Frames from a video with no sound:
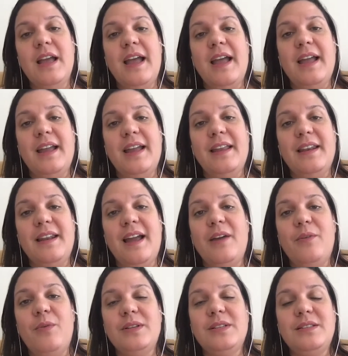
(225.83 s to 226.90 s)
and
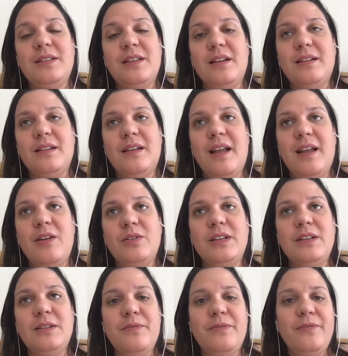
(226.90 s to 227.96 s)
I
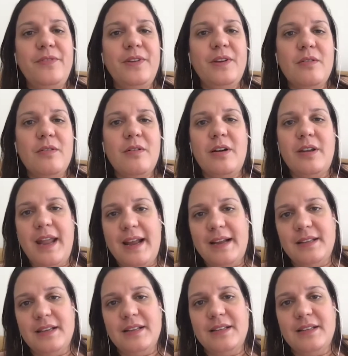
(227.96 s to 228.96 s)
couldn't feel connected.